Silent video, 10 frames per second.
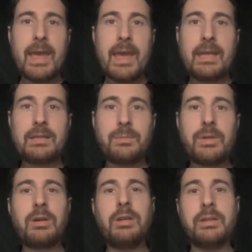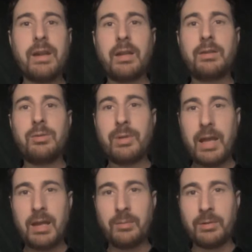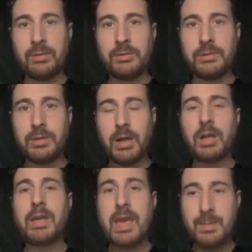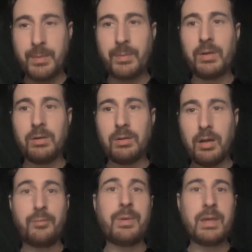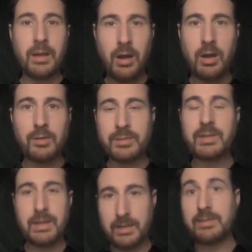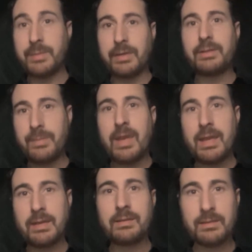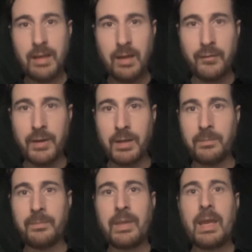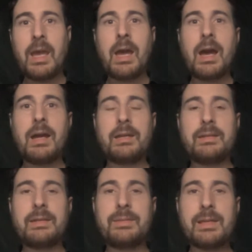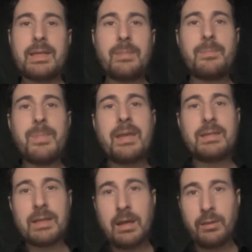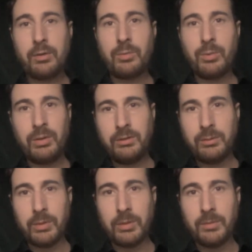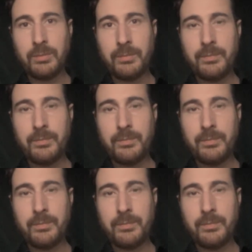And because non-human animals are capable of being harmed, they can experience pain and suffering, it seems like that basic ethical principle